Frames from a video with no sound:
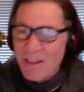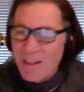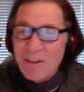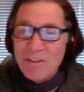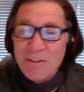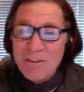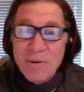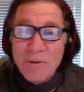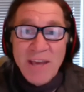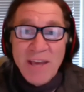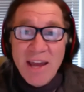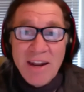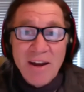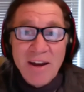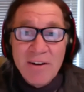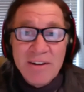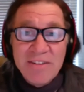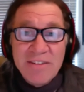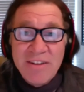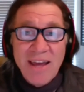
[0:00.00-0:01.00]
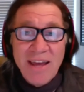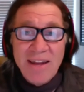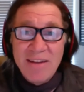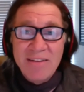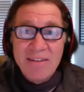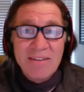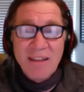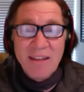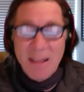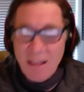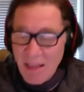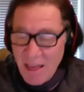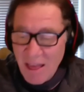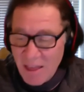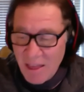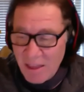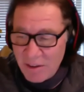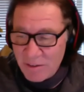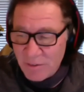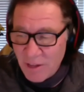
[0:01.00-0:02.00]
So again, our intent
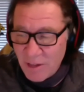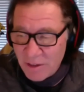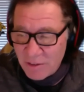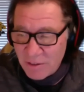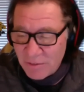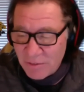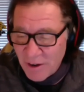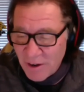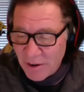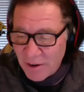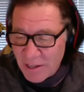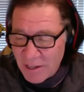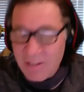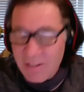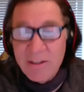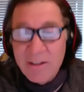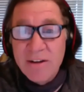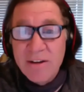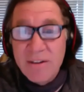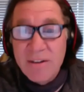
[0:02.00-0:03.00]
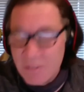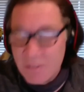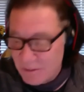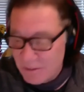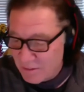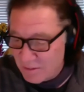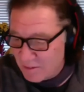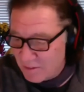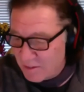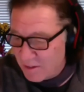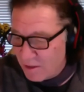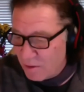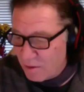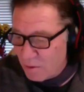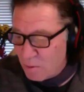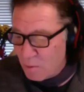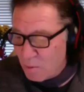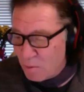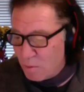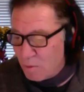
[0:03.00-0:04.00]
is very clear.
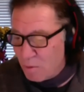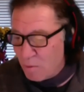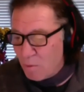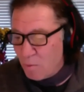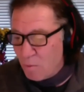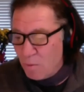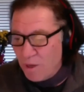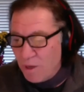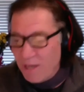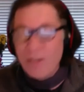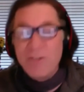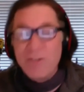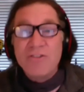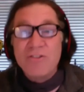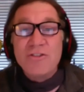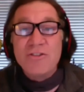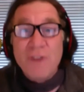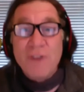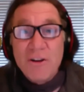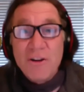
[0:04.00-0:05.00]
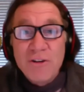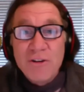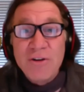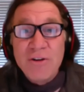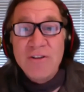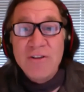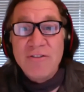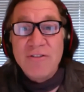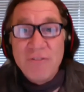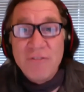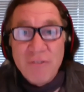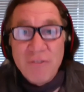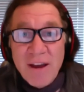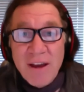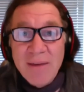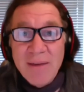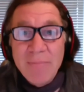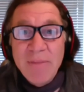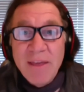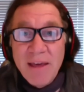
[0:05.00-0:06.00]
We need to structure and
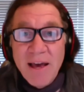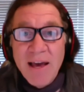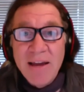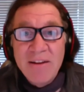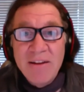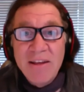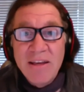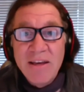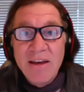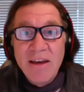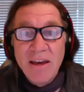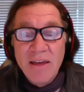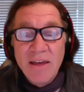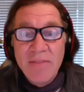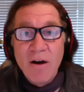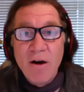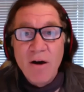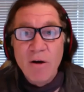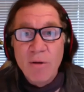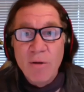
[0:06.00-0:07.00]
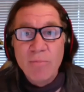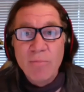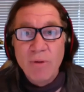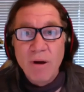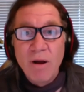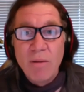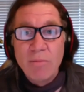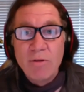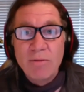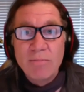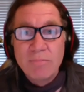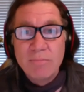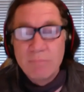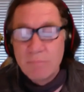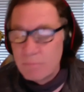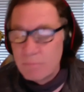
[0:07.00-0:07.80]
frame the idea and the hard problem.